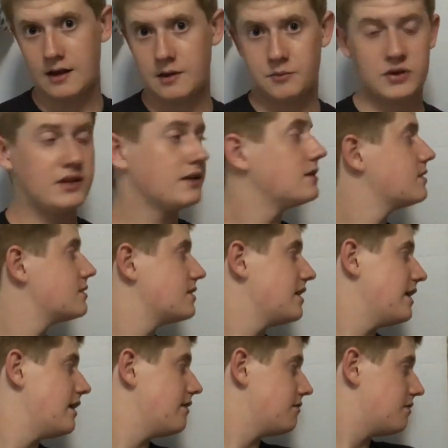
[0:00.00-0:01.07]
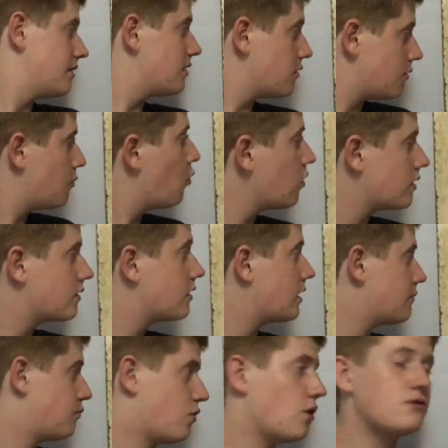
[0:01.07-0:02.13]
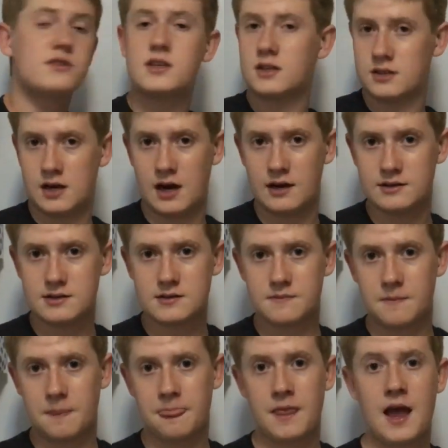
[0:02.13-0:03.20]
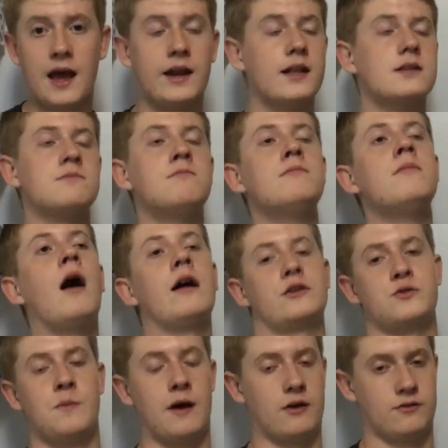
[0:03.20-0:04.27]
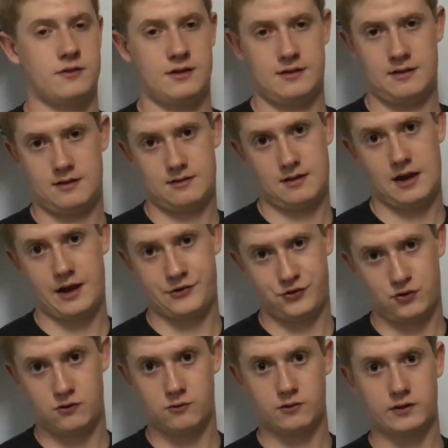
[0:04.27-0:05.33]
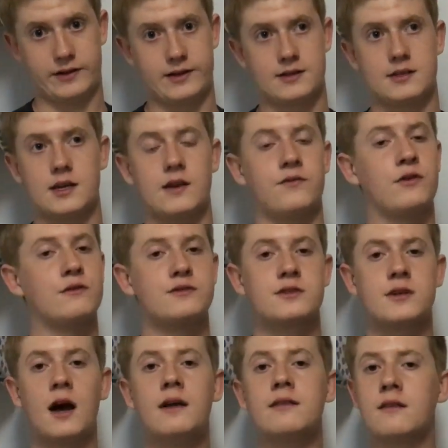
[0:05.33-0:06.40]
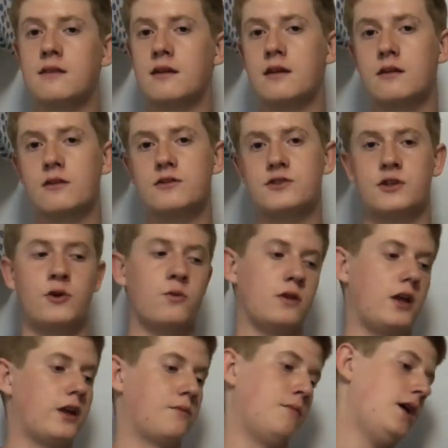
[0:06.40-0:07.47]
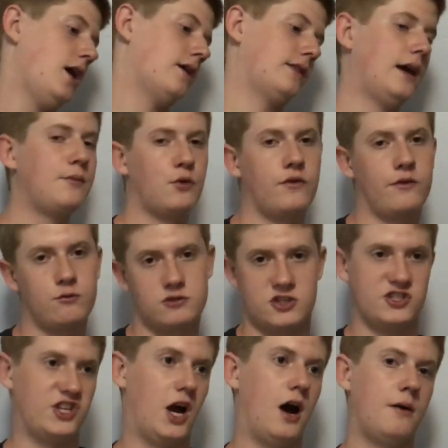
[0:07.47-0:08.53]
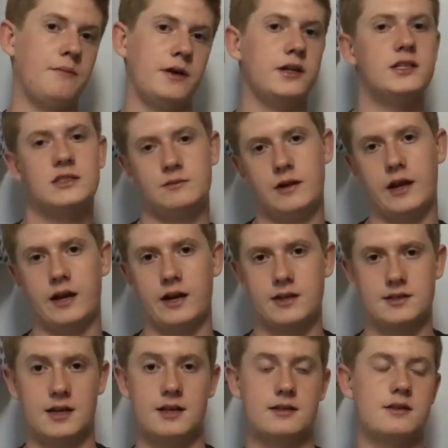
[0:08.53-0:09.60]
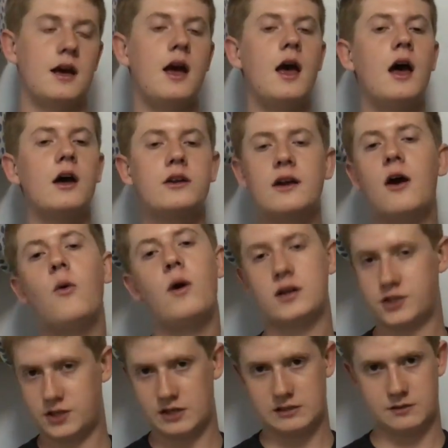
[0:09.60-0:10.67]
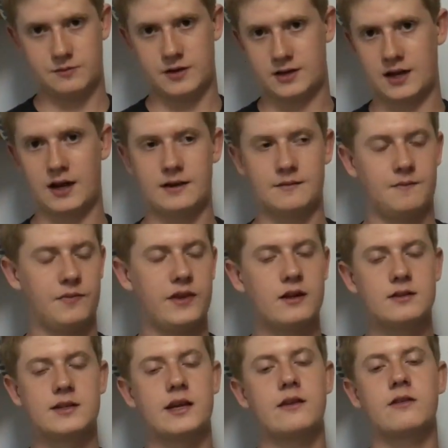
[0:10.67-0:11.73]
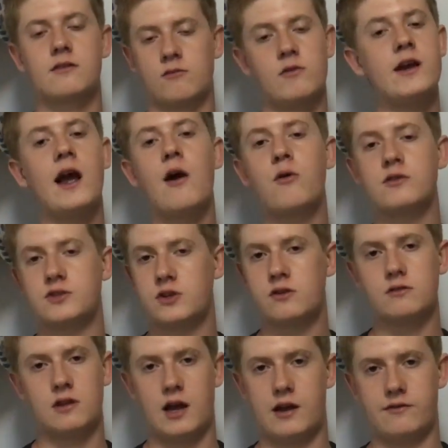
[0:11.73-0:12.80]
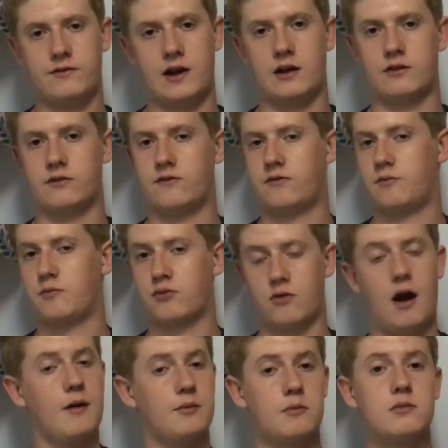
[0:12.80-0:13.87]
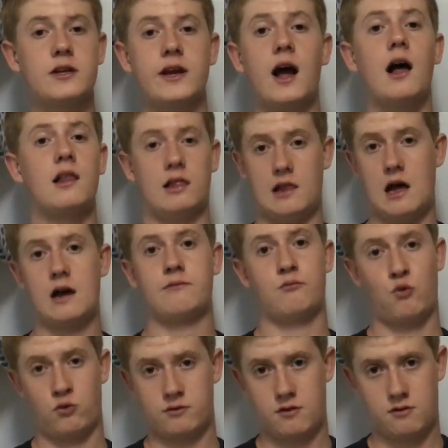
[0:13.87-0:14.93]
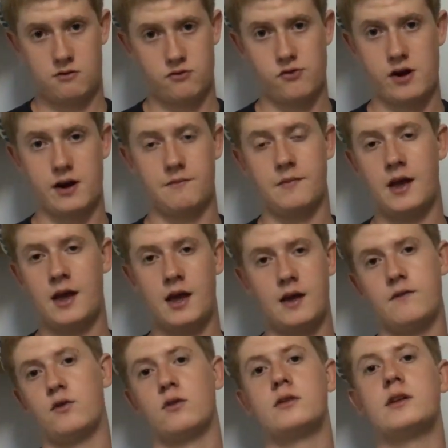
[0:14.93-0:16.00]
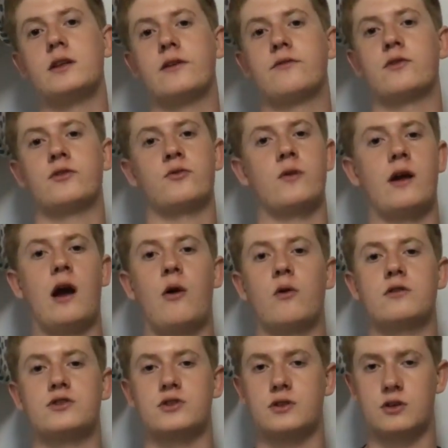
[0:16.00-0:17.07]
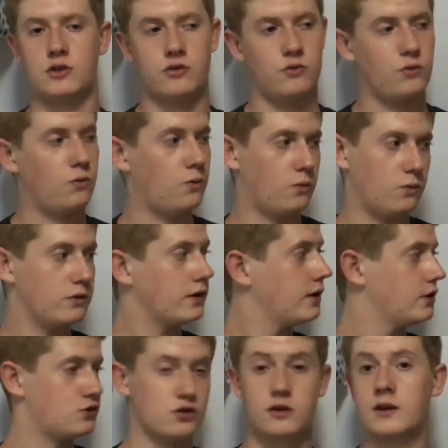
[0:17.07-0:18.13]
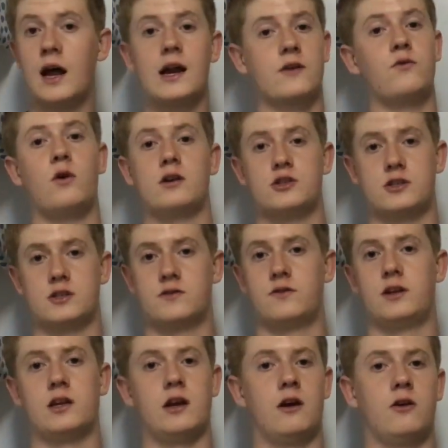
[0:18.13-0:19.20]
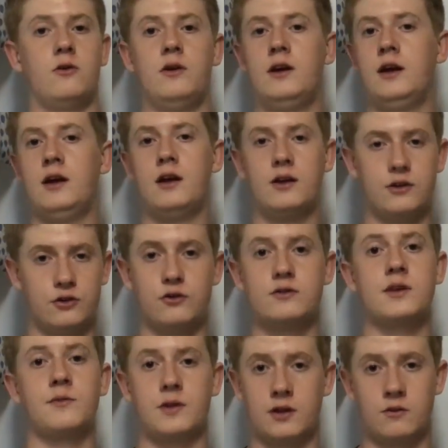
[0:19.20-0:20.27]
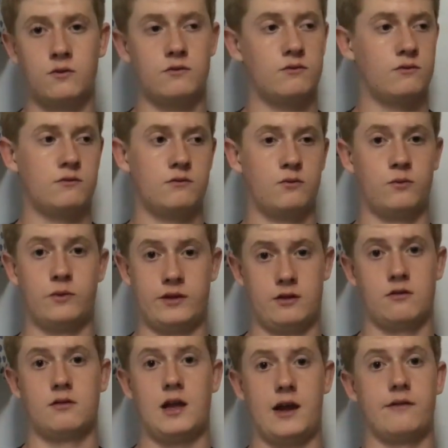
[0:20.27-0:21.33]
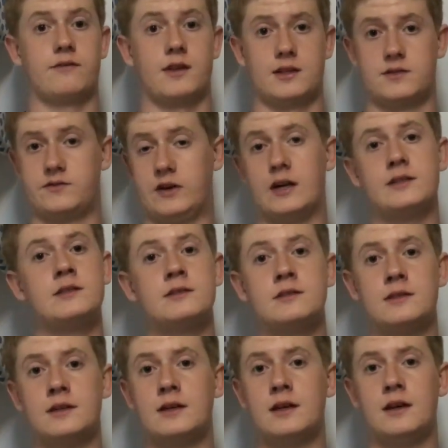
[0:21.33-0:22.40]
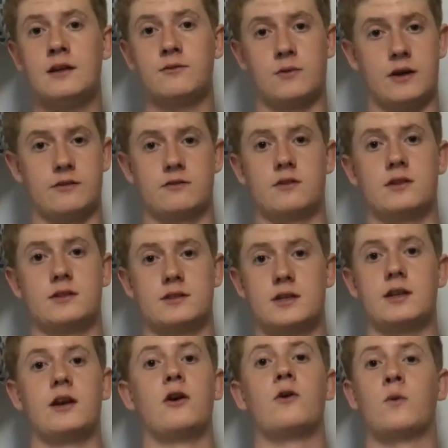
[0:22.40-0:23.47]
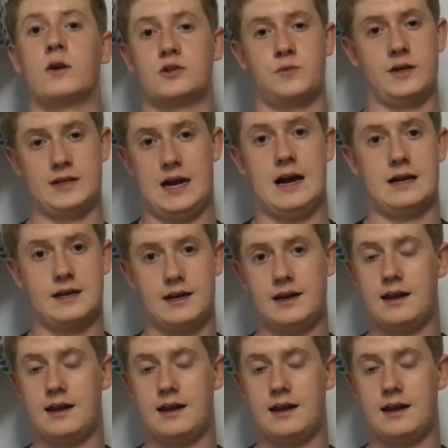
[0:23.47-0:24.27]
Because there are more pros than cons, and it's much better than the theatrical release. If you saw it in the theaters and you were like, man, that movie was dumb, it didn't make any sense, go watch the Ultimate Cut. It'll take 3 hours of your life out of probably a lot more than 3. If you only live for 3 hours, you should not have watched this video. Do something with your life that's fun, rather than sit here and watch me talk.